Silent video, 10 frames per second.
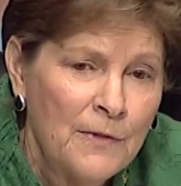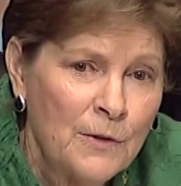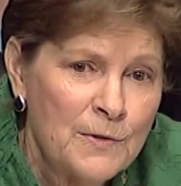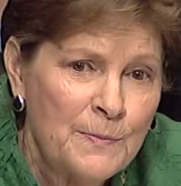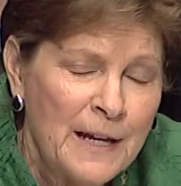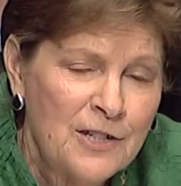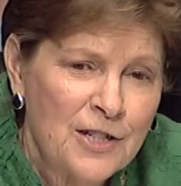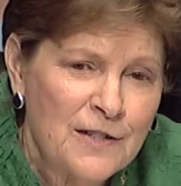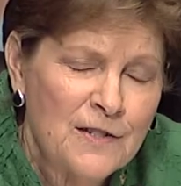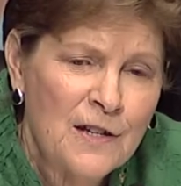those
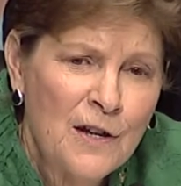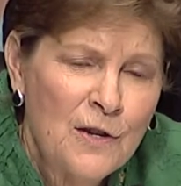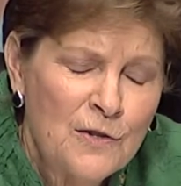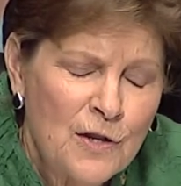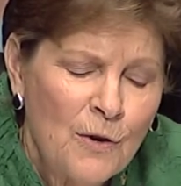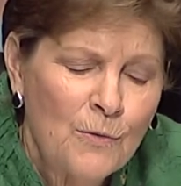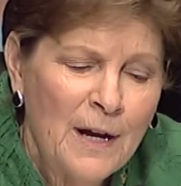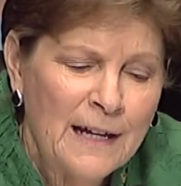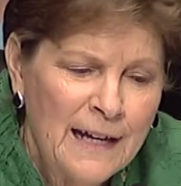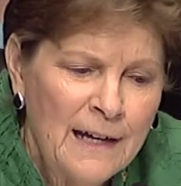patients. So
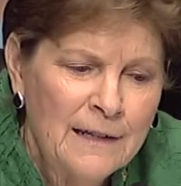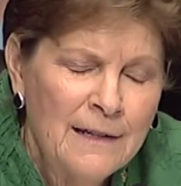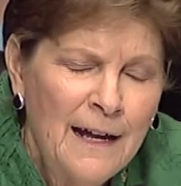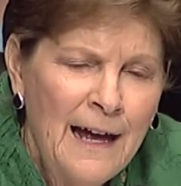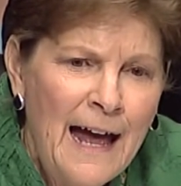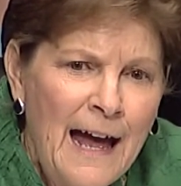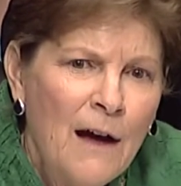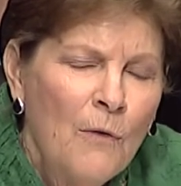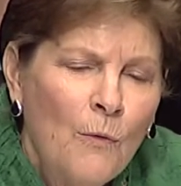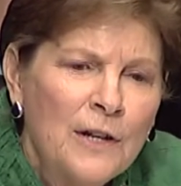again,
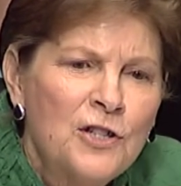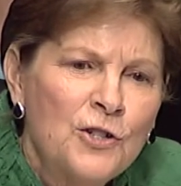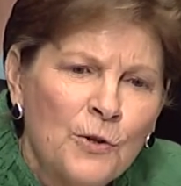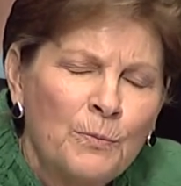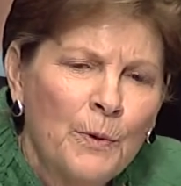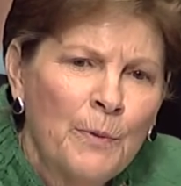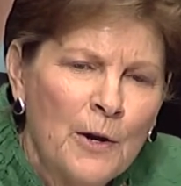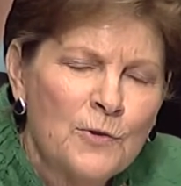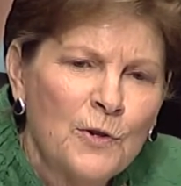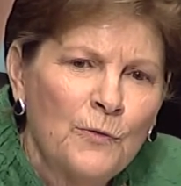what's your
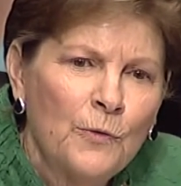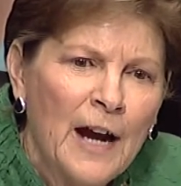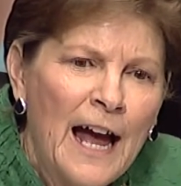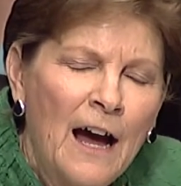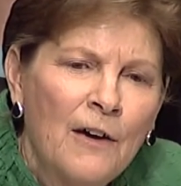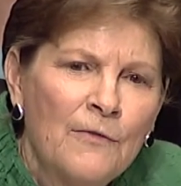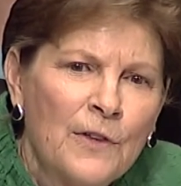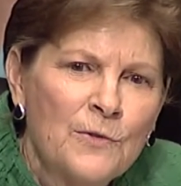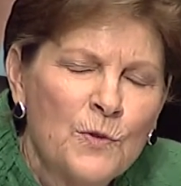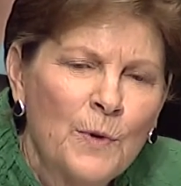proposal for how
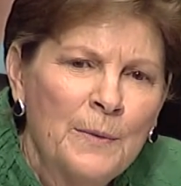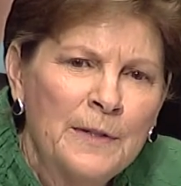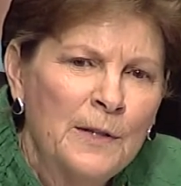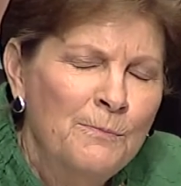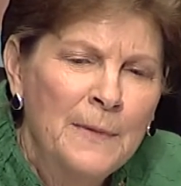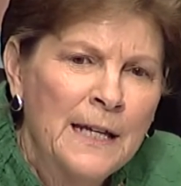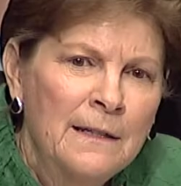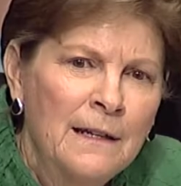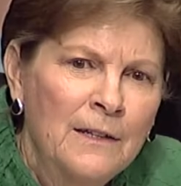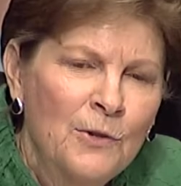those women and
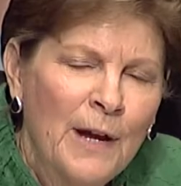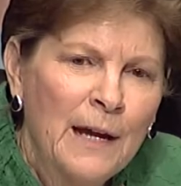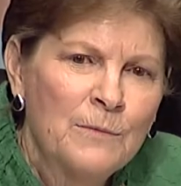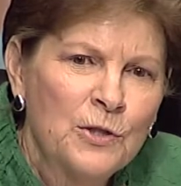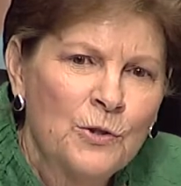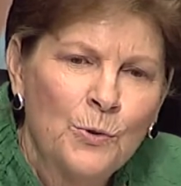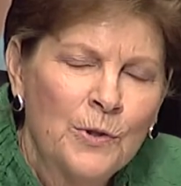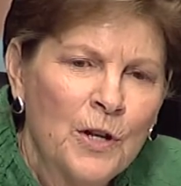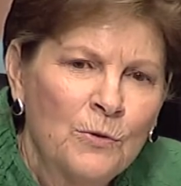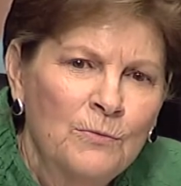men in New Hampshire who are
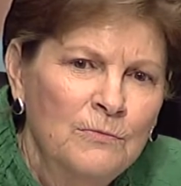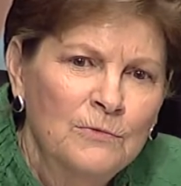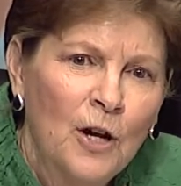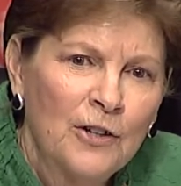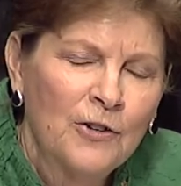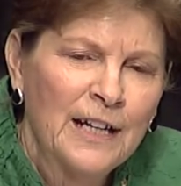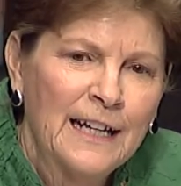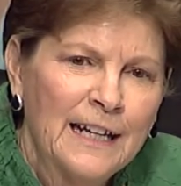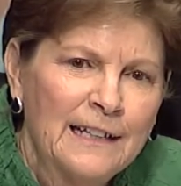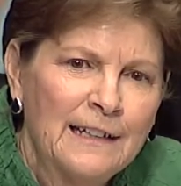no longer going to
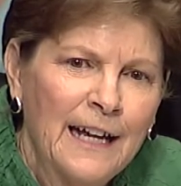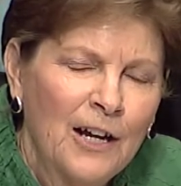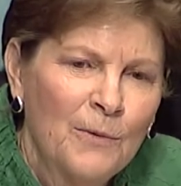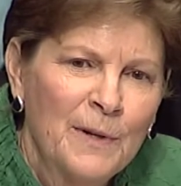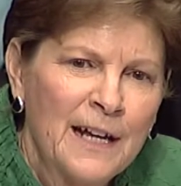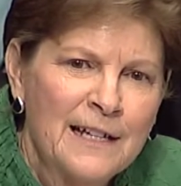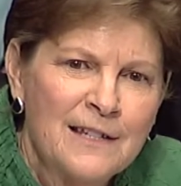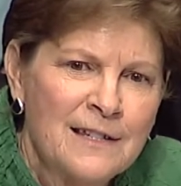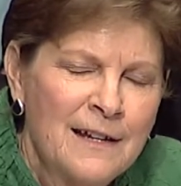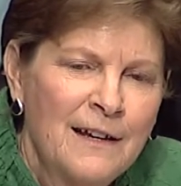get care
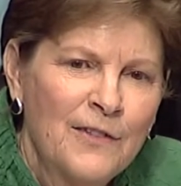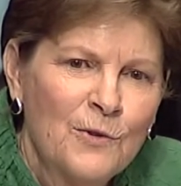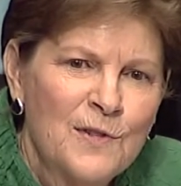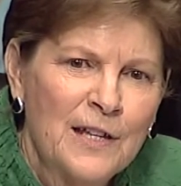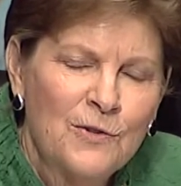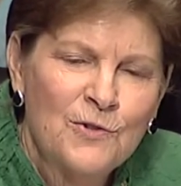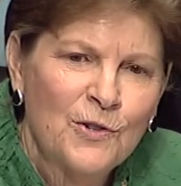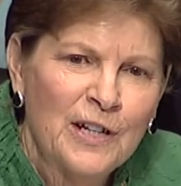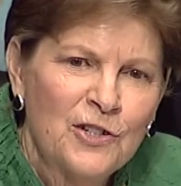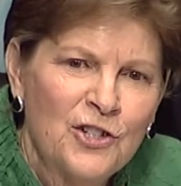because those centers are
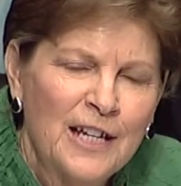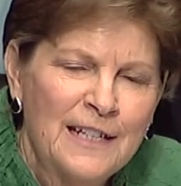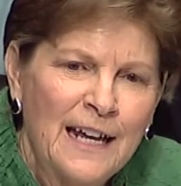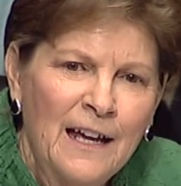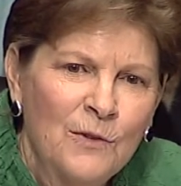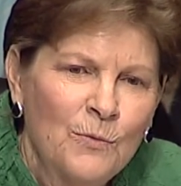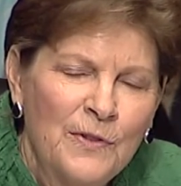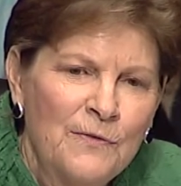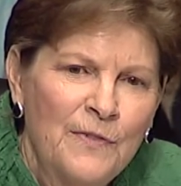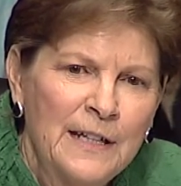going to shut down when
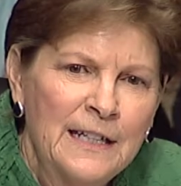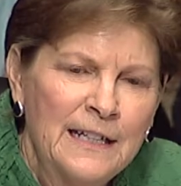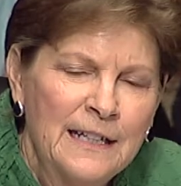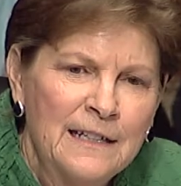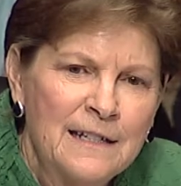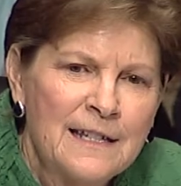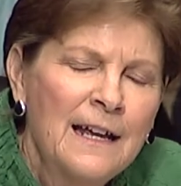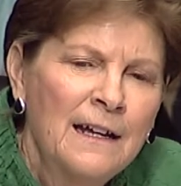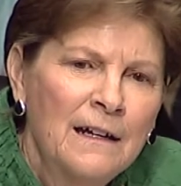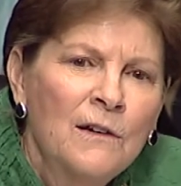the funding ends,
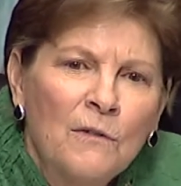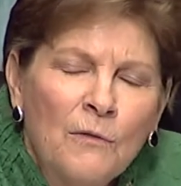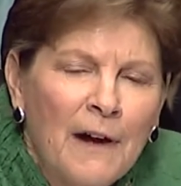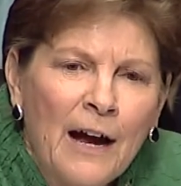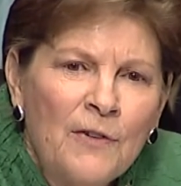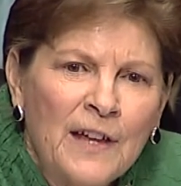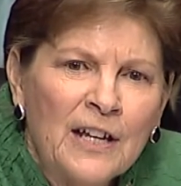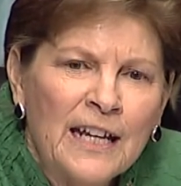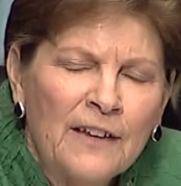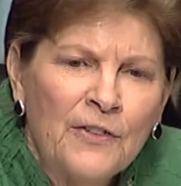how are they
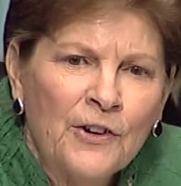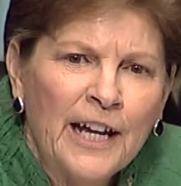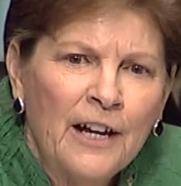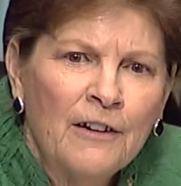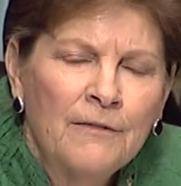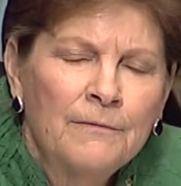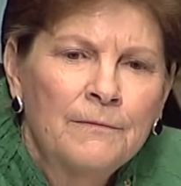going to get their care?